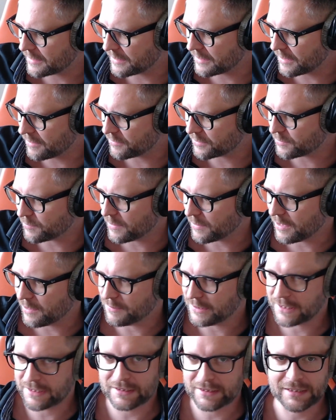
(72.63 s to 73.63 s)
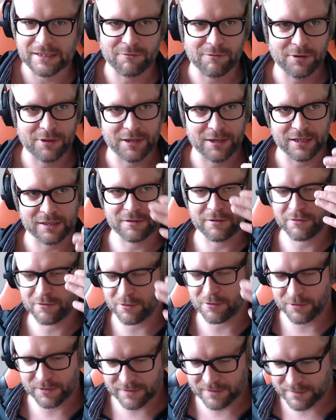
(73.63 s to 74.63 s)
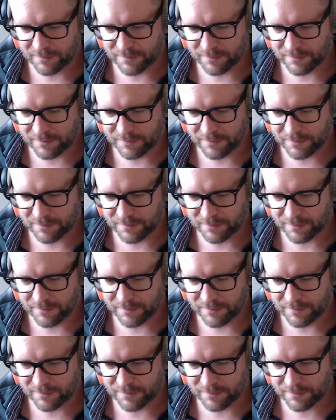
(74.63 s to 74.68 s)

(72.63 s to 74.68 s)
now as well because everything's of course